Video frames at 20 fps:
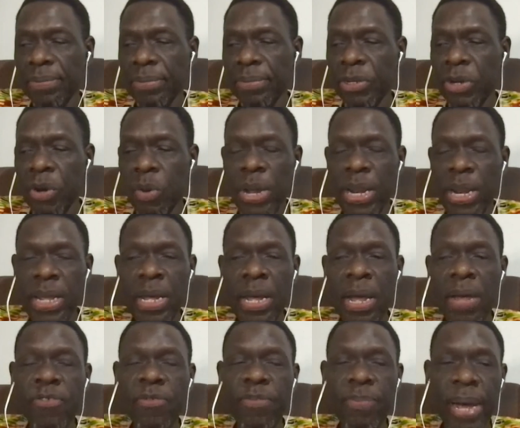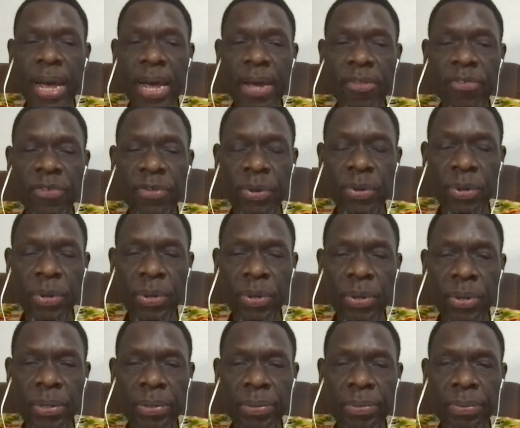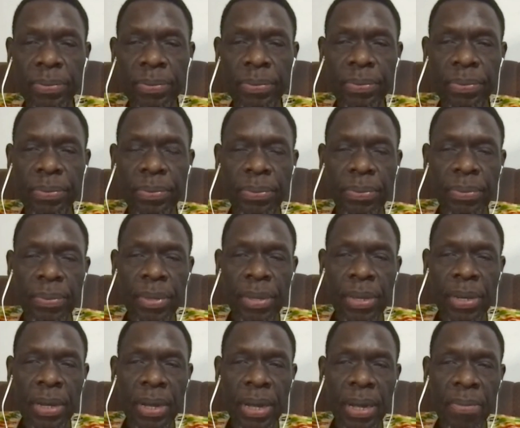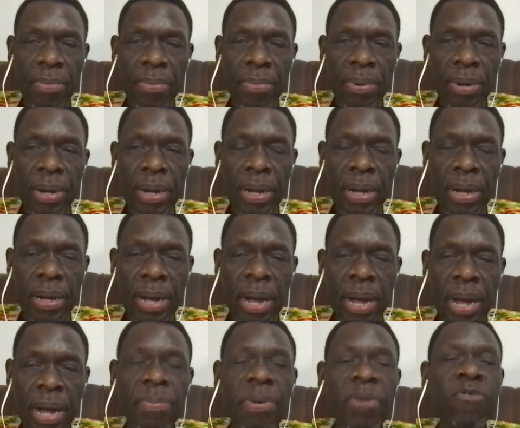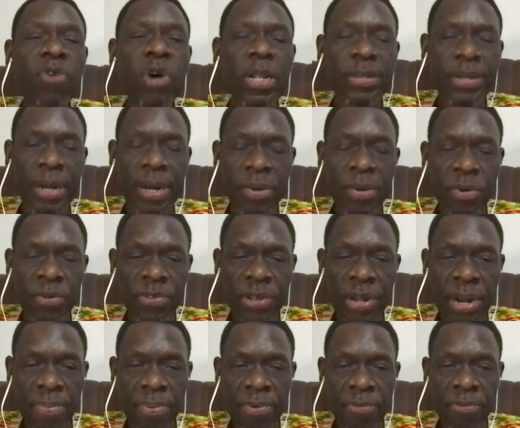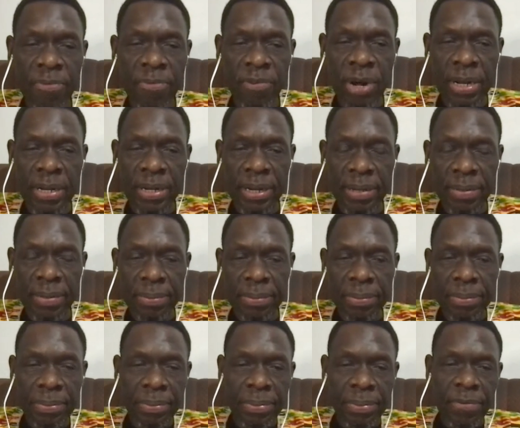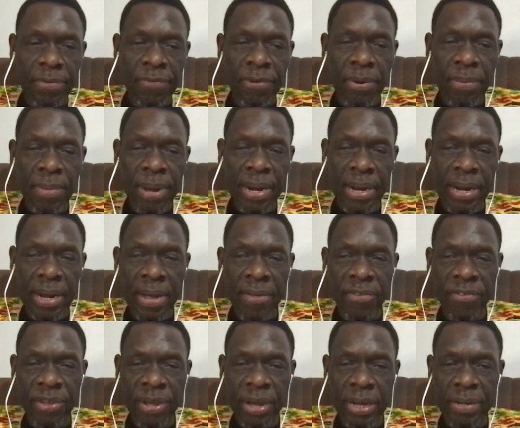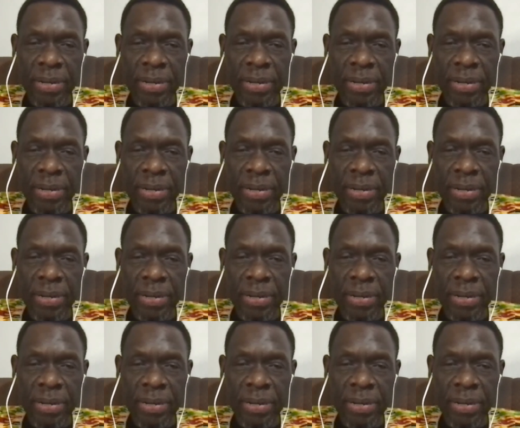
So when he comes back to uh, uh, Upper Volta, it was still Upper Volta, from Madagascar.